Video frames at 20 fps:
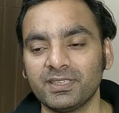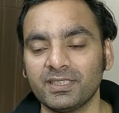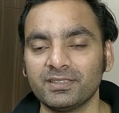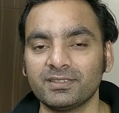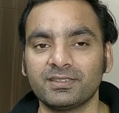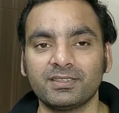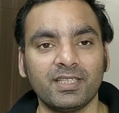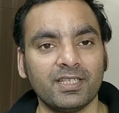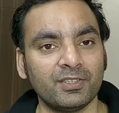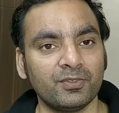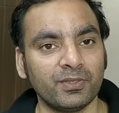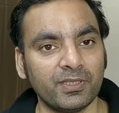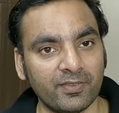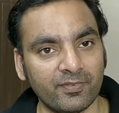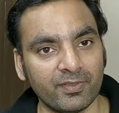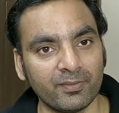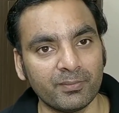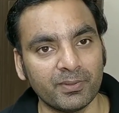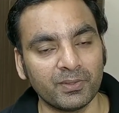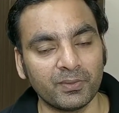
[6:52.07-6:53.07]
just 10 to
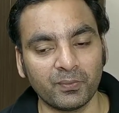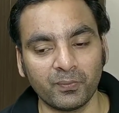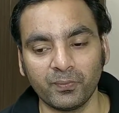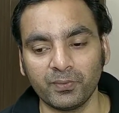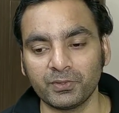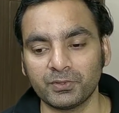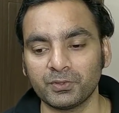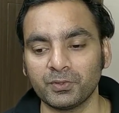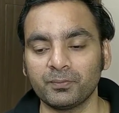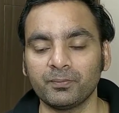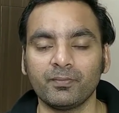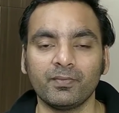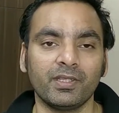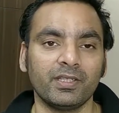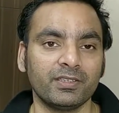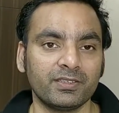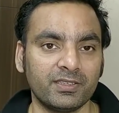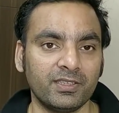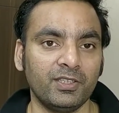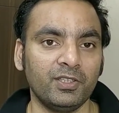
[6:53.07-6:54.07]
11 month old. So
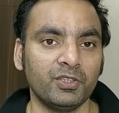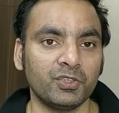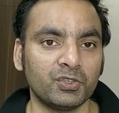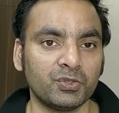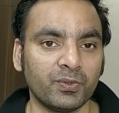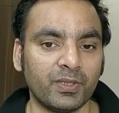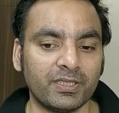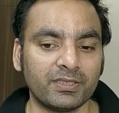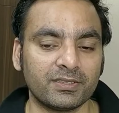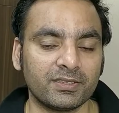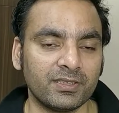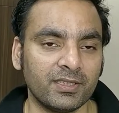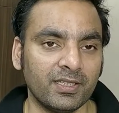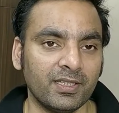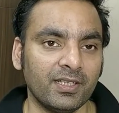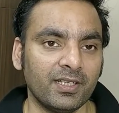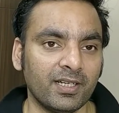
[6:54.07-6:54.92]
it's really your choice.